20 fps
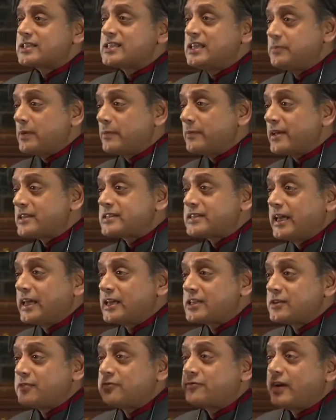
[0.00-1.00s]
and sleeping by
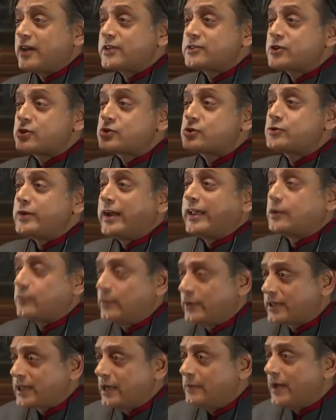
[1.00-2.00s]
saying Sir Francis Drake
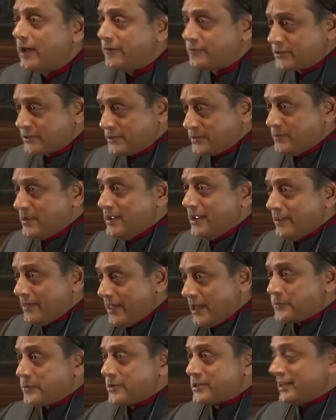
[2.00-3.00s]
would come after them.
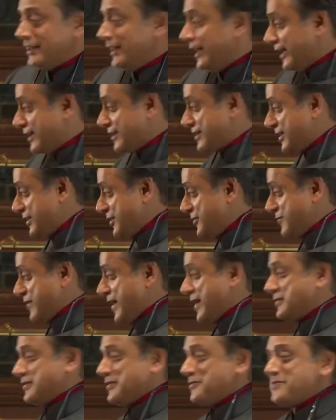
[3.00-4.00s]
That was a legacy of
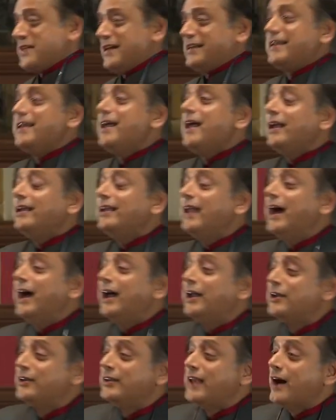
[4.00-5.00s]
that.
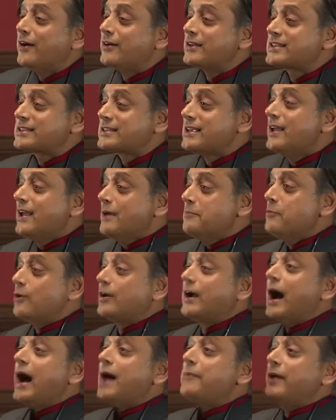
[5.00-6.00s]
Now it's
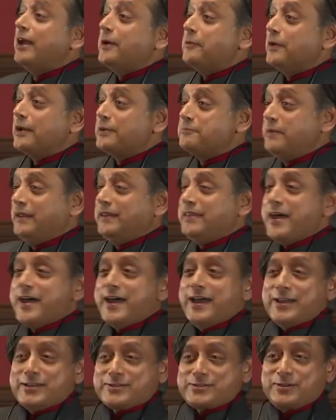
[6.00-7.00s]
Mugabe will be
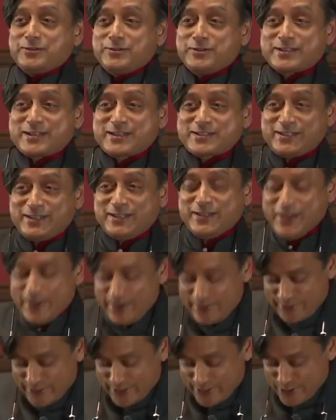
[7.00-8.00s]
there. So this is the
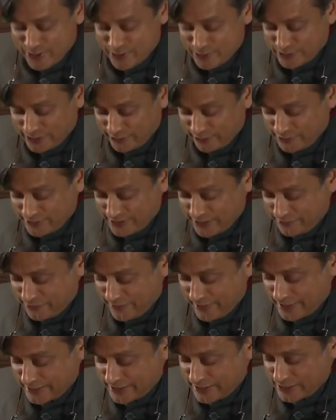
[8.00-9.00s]
new sort of Sir
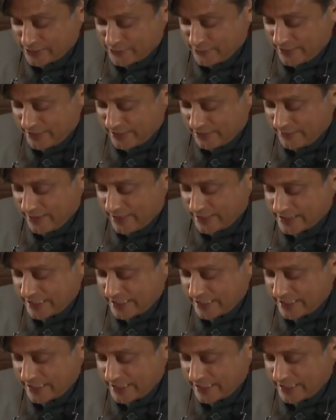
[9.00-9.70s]
Francis Drake of our